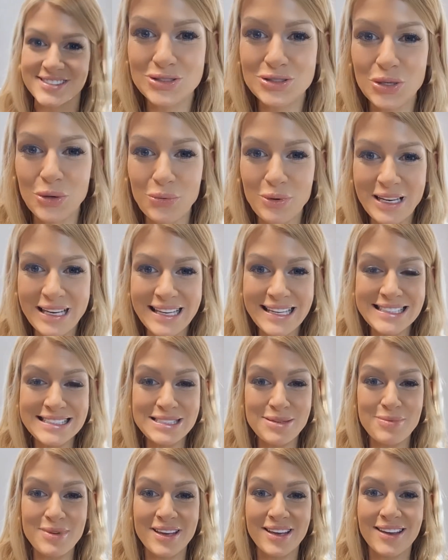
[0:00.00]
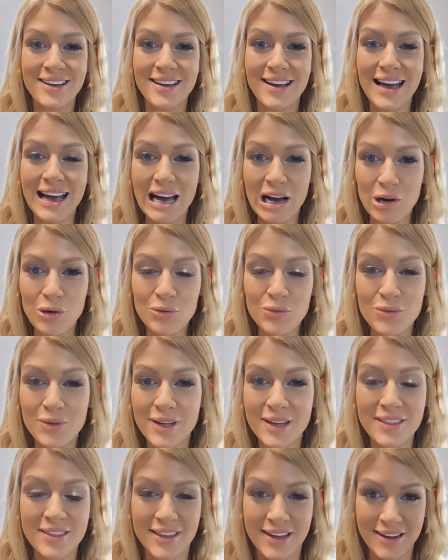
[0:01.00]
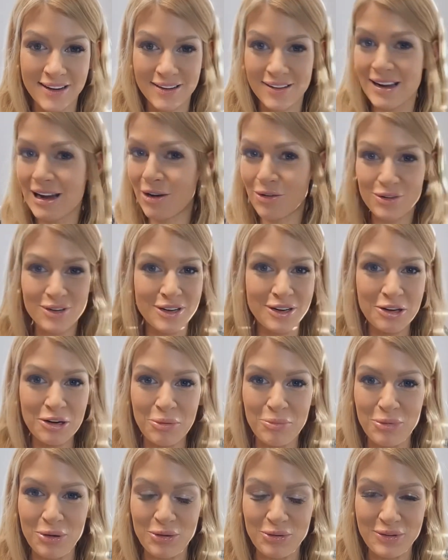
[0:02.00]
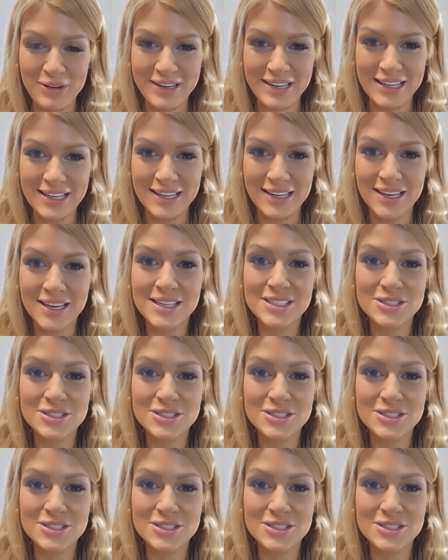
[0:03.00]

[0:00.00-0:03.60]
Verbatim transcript: So we need to be out there, out in our community,